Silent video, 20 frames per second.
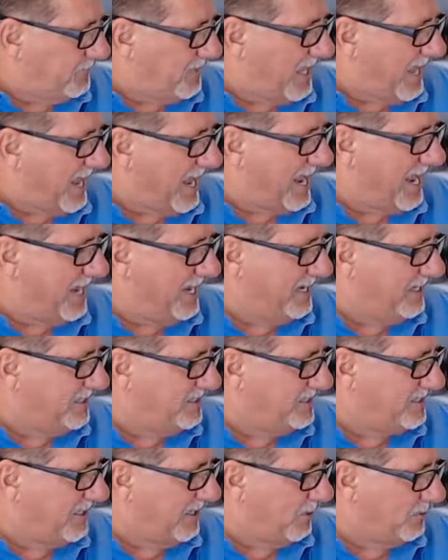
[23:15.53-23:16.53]
A
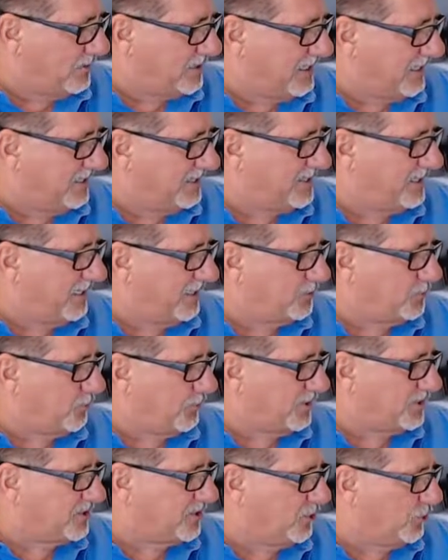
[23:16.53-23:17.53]
sells his
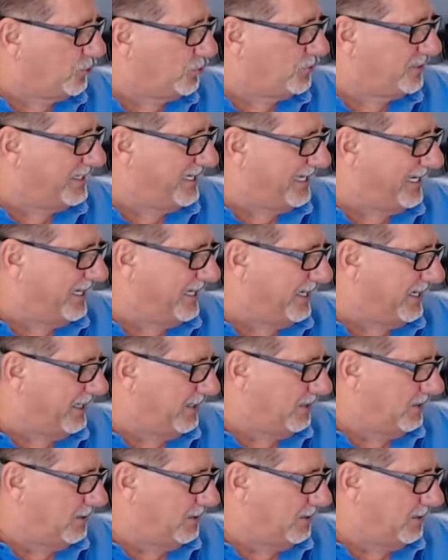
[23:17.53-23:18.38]
interest to D.